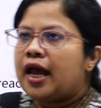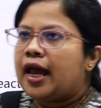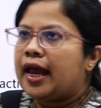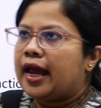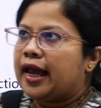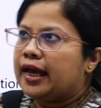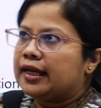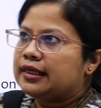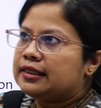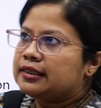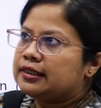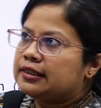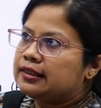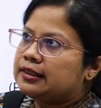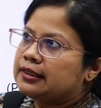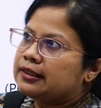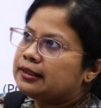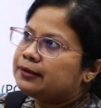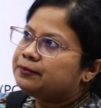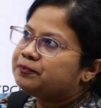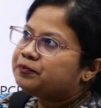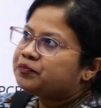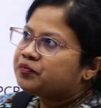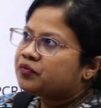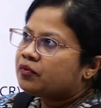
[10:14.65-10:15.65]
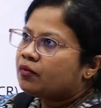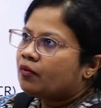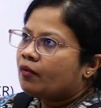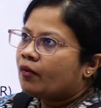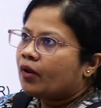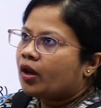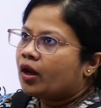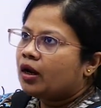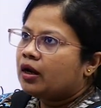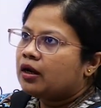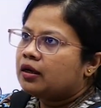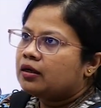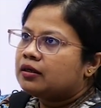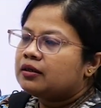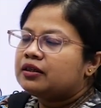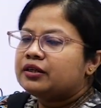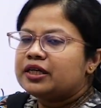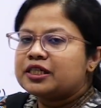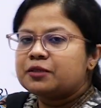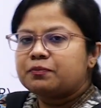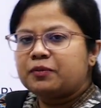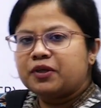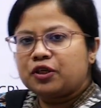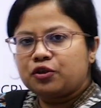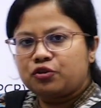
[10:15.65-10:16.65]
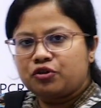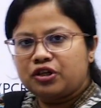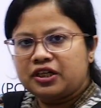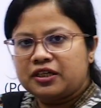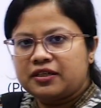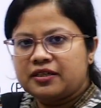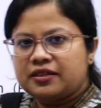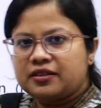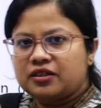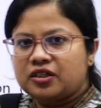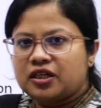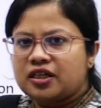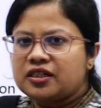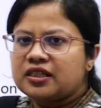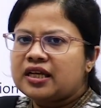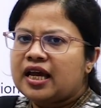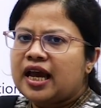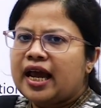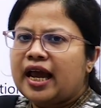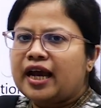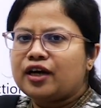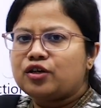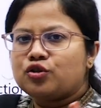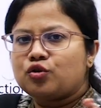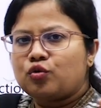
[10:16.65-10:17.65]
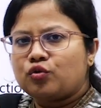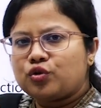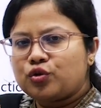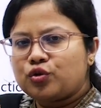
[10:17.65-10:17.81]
and respiratory distress, and